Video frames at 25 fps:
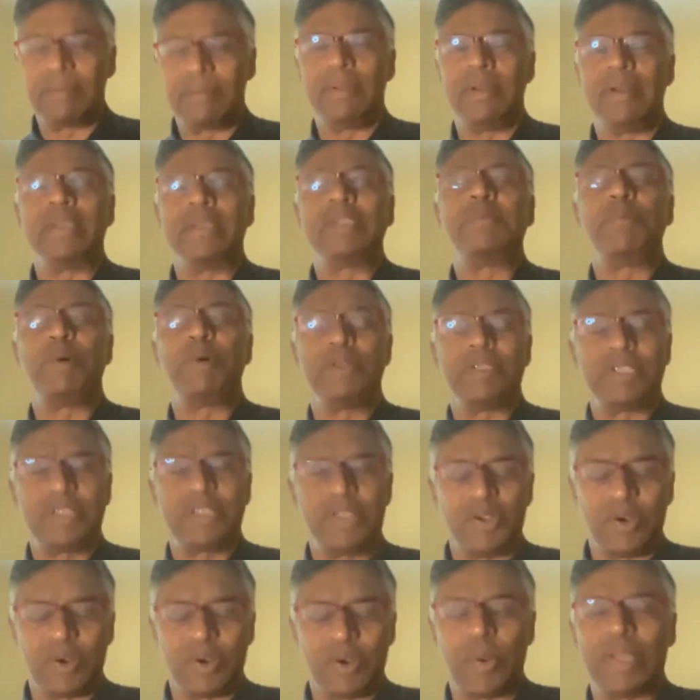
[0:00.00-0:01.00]
response
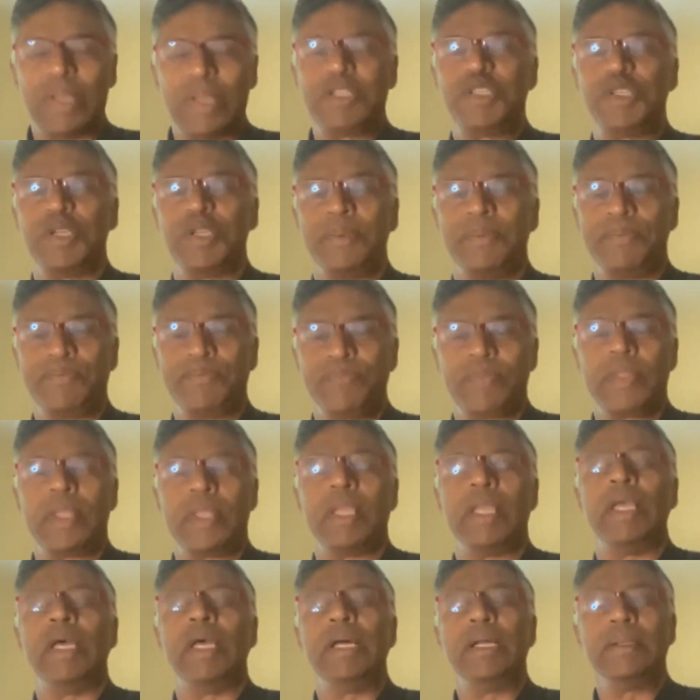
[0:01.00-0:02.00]
to your question.
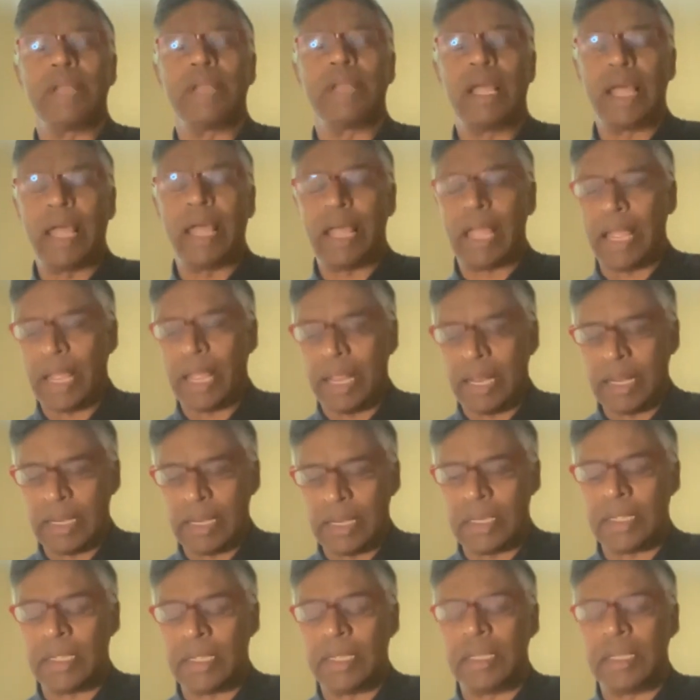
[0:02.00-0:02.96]
Yeah. And